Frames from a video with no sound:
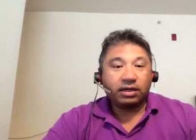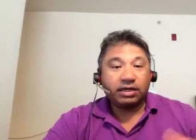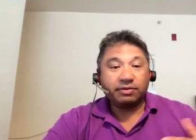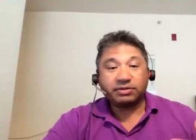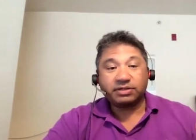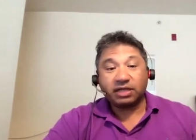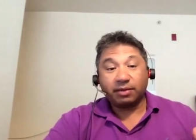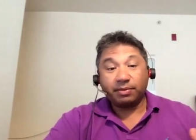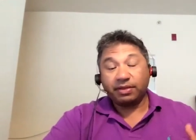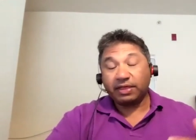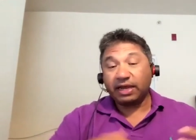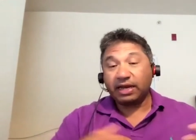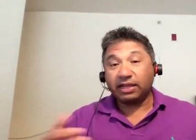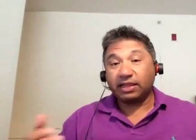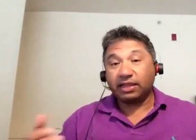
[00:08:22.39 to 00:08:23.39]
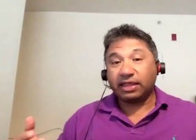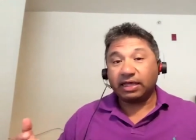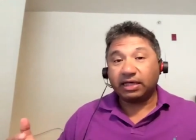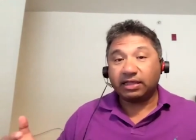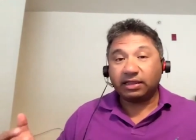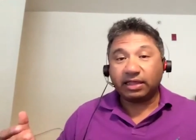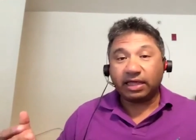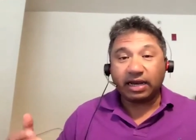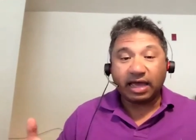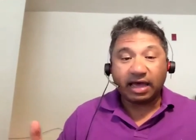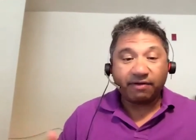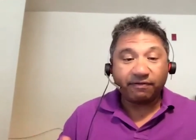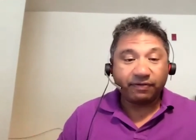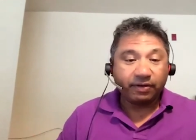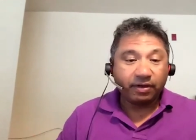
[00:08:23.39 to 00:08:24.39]
he was telling me they didn't think they'd
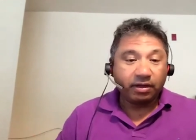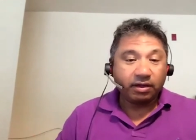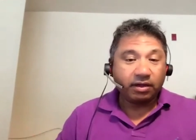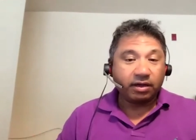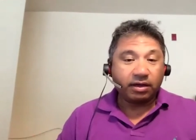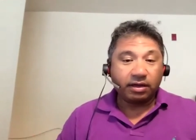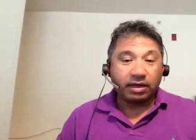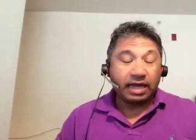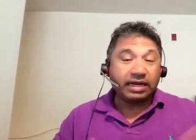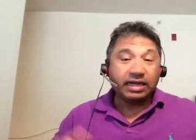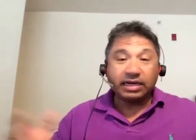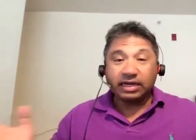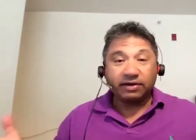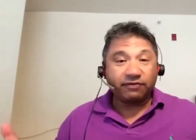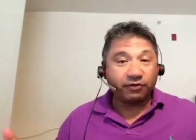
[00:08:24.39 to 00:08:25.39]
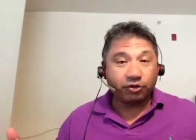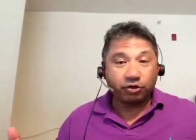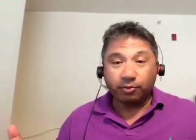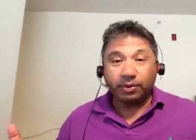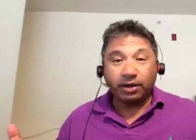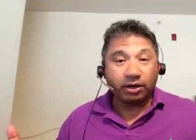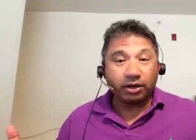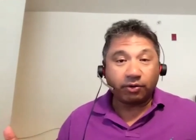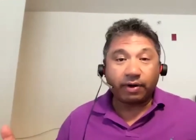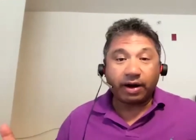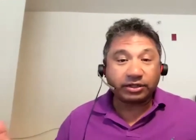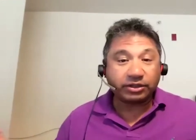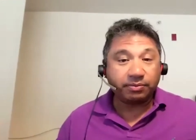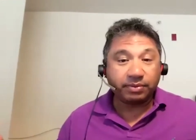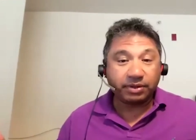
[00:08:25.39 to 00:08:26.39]
have any need for human
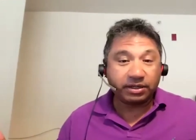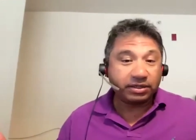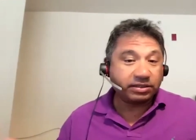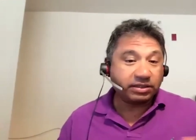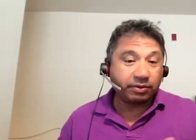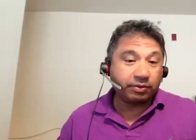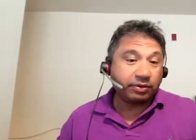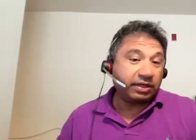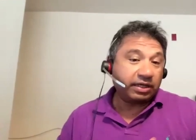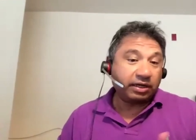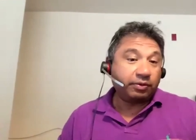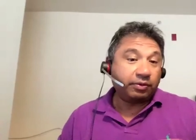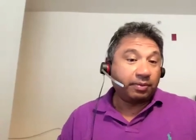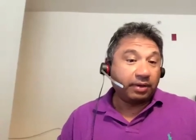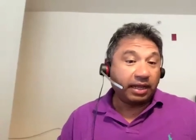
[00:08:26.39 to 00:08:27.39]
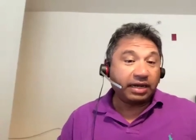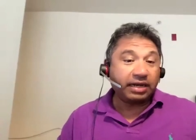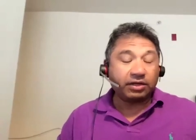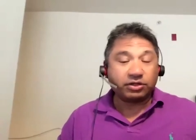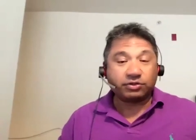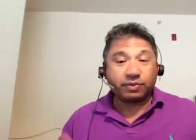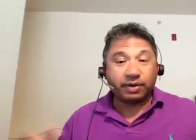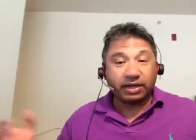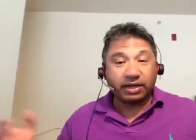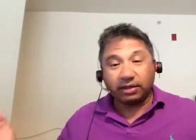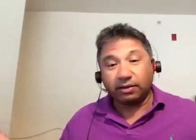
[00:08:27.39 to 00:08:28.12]
interaction because they were dealing with millennials, right?